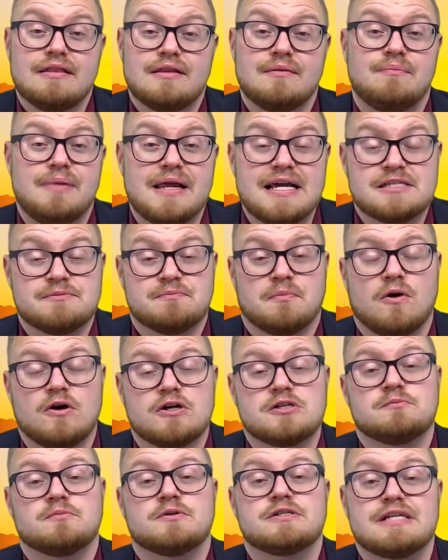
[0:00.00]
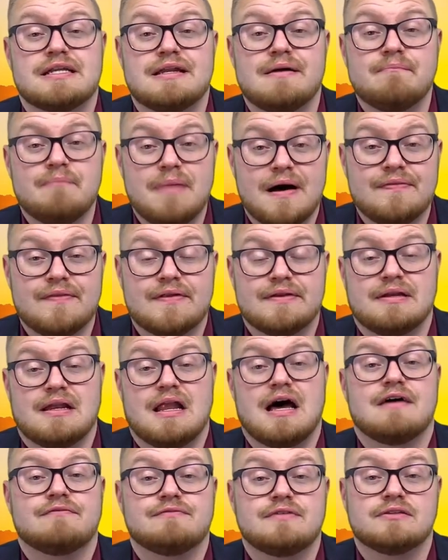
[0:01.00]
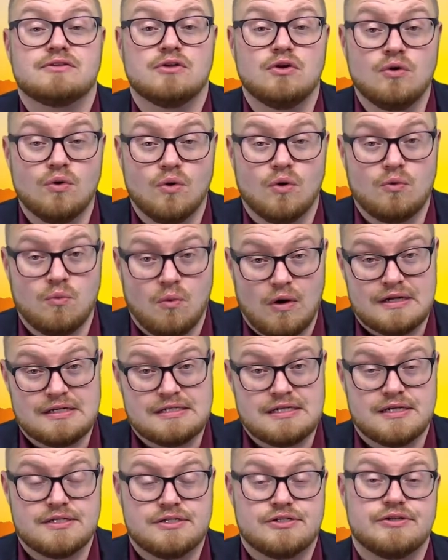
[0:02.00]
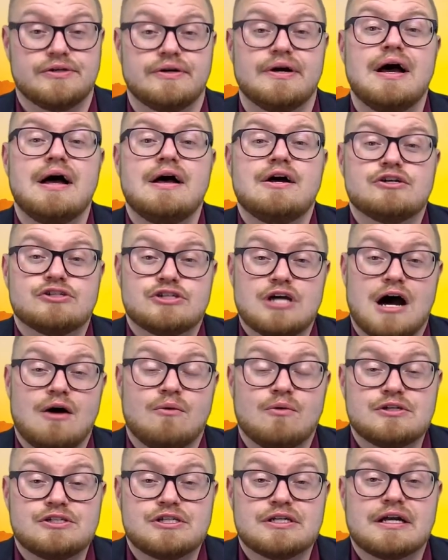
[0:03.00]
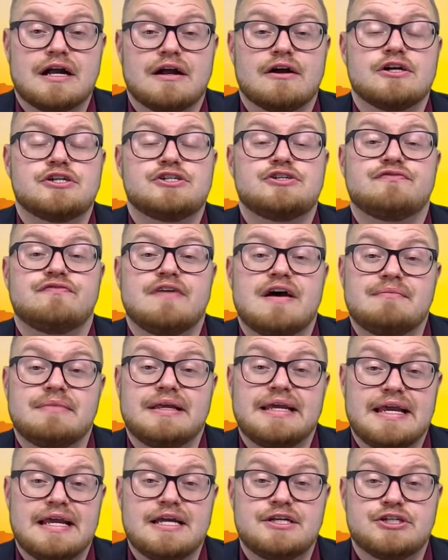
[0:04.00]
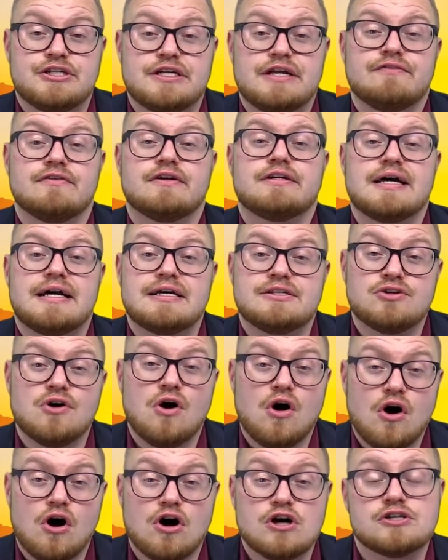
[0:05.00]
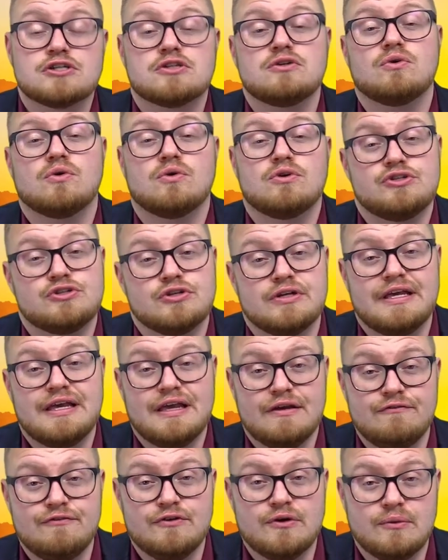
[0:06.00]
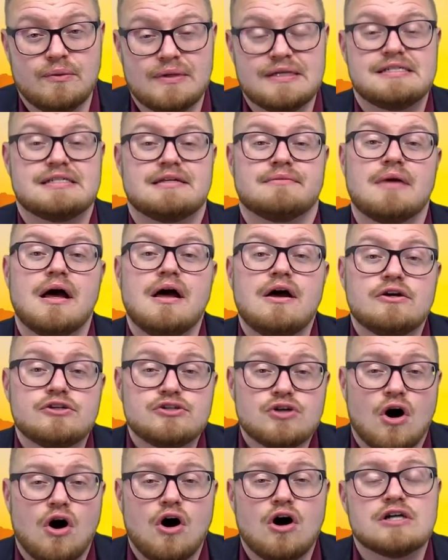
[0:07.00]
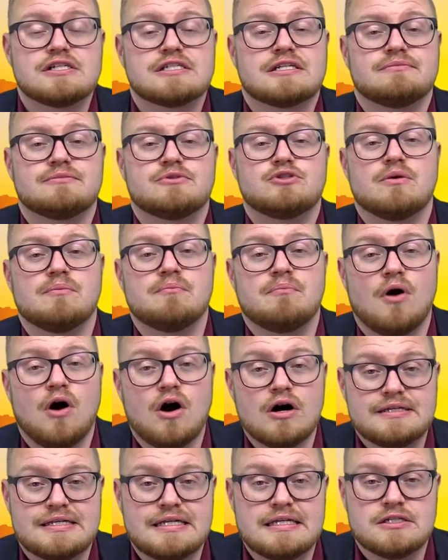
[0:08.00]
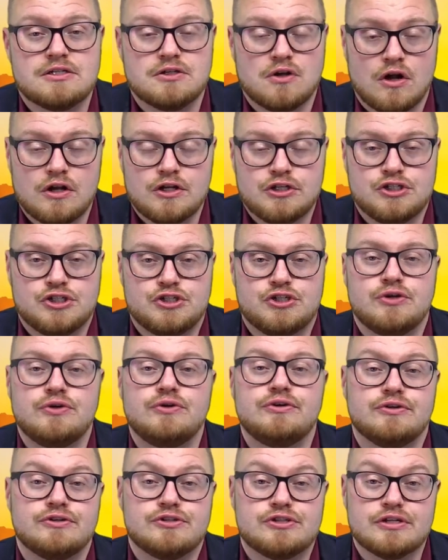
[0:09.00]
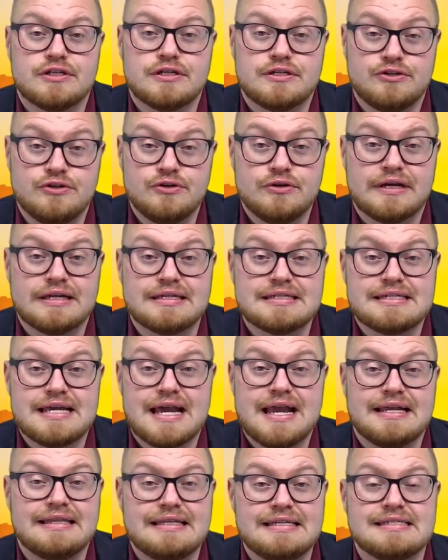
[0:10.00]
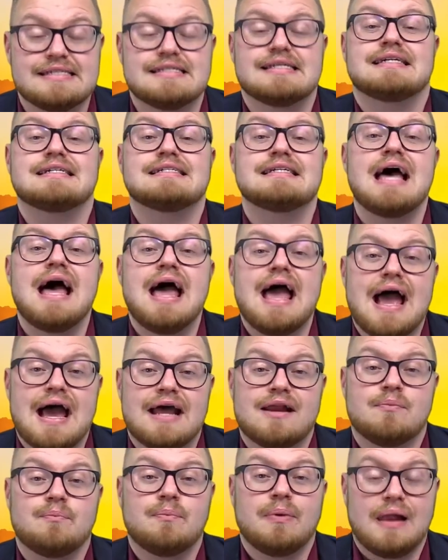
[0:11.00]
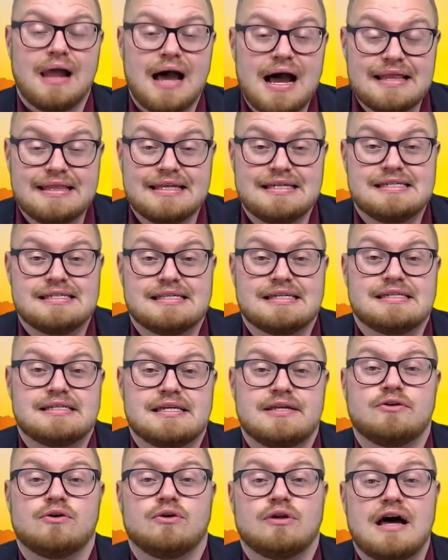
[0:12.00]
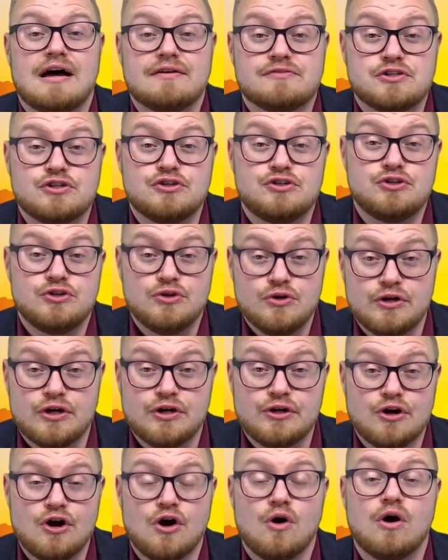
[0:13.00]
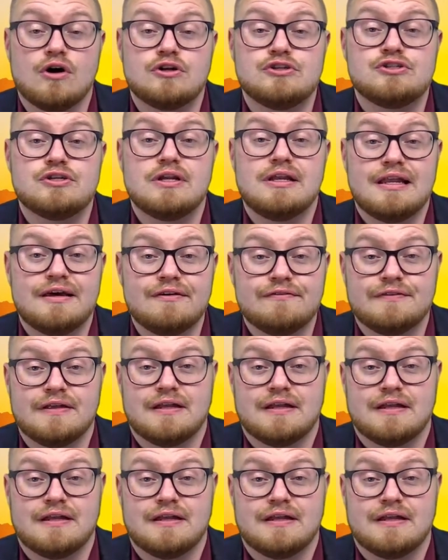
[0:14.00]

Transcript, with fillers: the blessed, prosperous and abundant life that the Lord wants us to. So I want to encourage you family each and every day to ask the Lord to give you wisdom, to ask him to impart his knowledge to you so that you can take these things and apply these things in your life so that you can go on to live